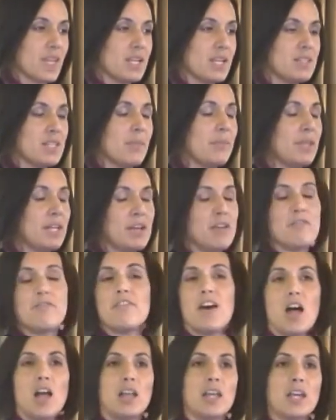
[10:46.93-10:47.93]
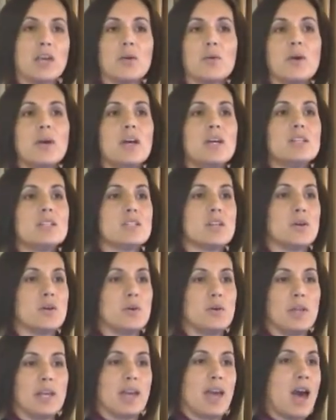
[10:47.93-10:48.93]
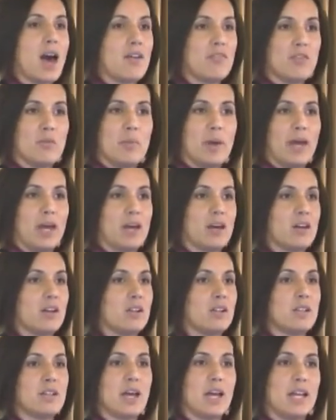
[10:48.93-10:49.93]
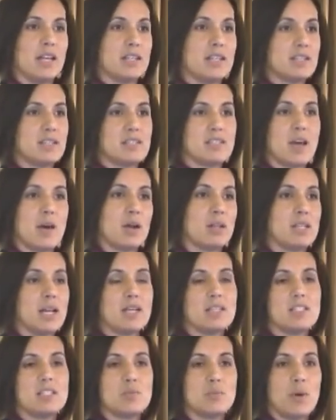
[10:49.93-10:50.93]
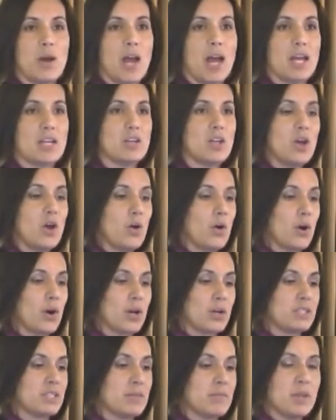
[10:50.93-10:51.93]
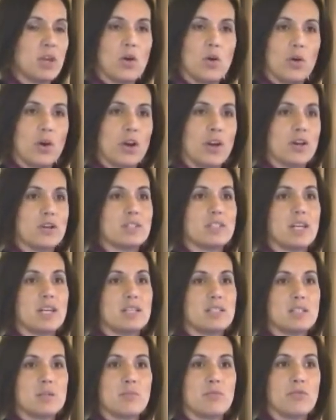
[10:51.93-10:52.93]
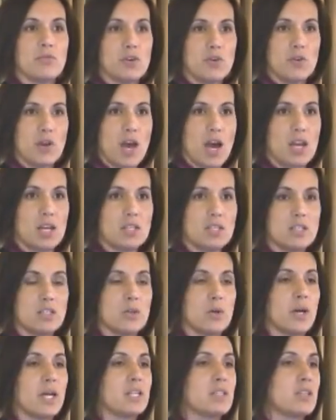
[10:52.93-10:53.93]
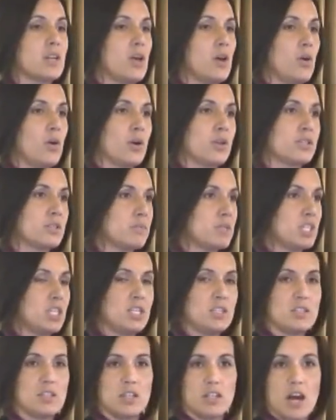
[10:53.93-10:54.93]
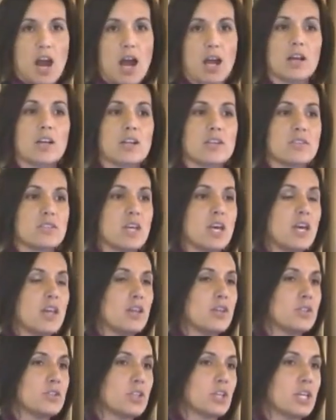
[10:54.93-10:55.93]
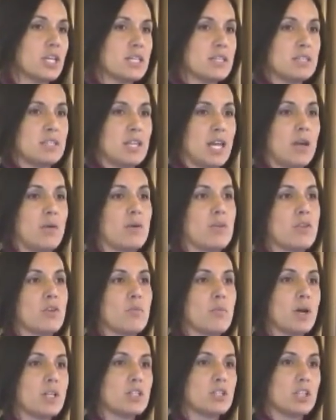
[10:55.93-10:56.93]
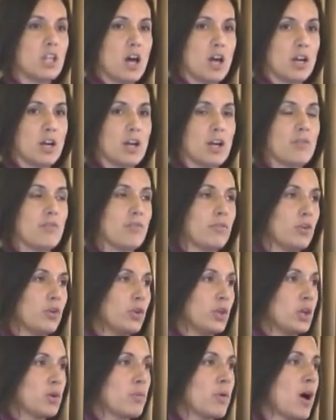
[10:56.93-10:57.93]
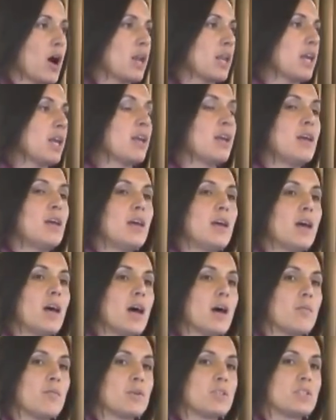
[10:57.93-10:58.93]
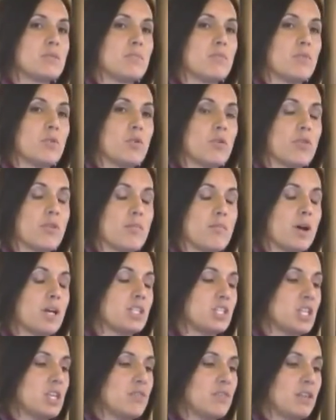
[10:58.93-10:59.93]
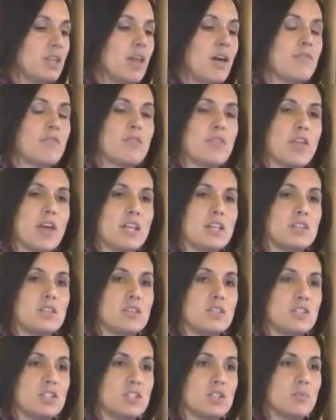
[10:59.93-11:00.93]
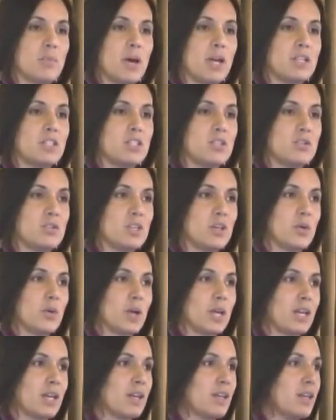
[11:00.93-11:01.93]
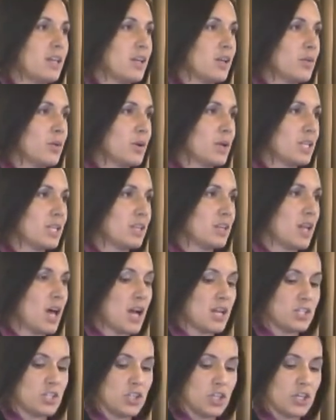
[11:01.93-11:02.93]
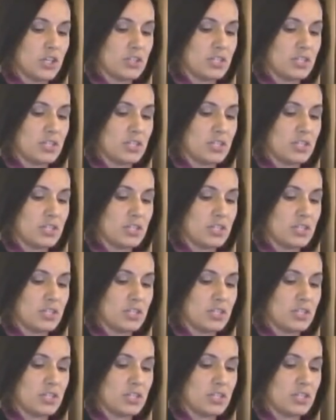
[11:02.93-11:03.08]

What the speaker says: something of value. So like half a bagel and a nut spread, or some yogurt and some fruit added to it, or some cheese and crackers. Those are going to stay with you much longer and fuel your body with a much even level than just by choosing quick little high sugar